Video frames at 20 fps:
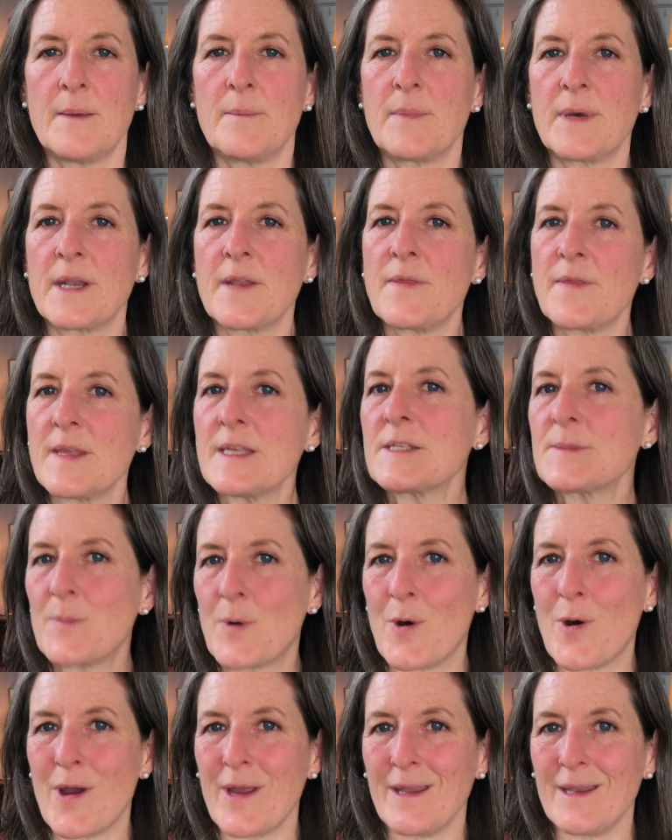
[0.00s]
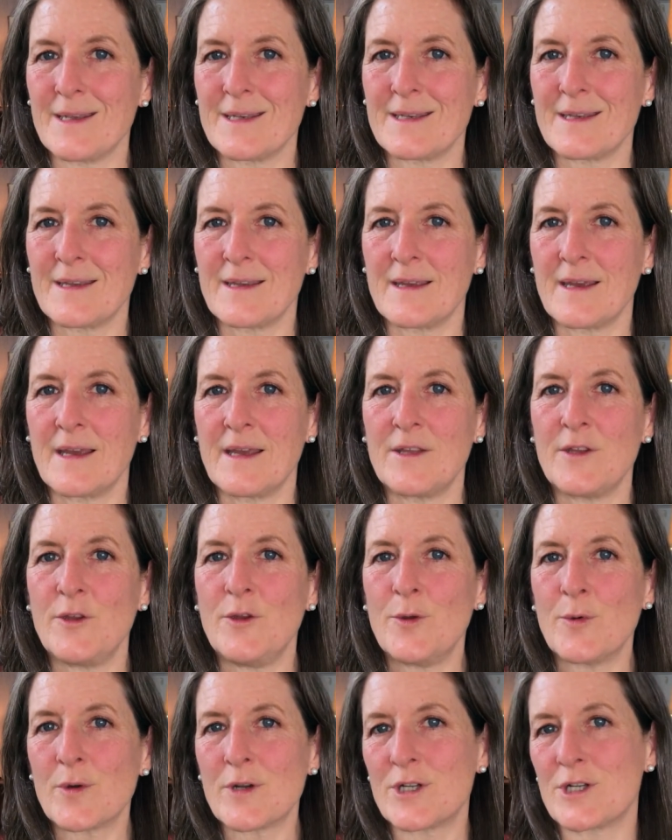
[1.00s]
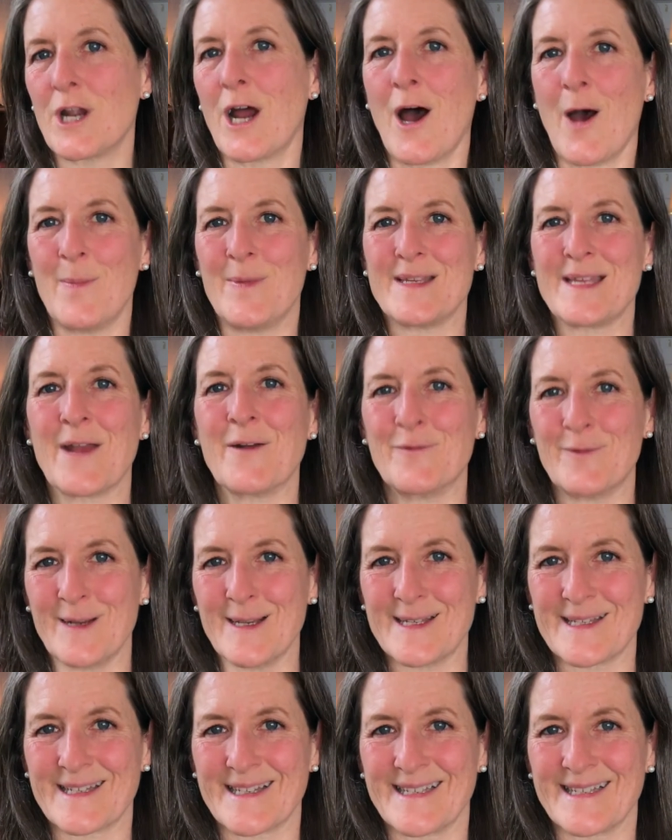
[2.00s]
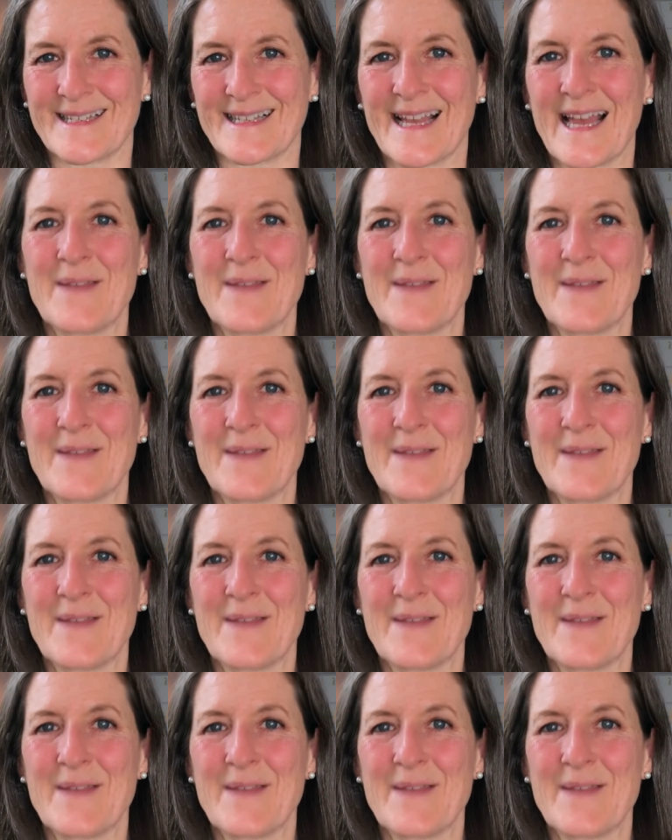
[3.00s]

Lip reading: But at this point, your job is at risk.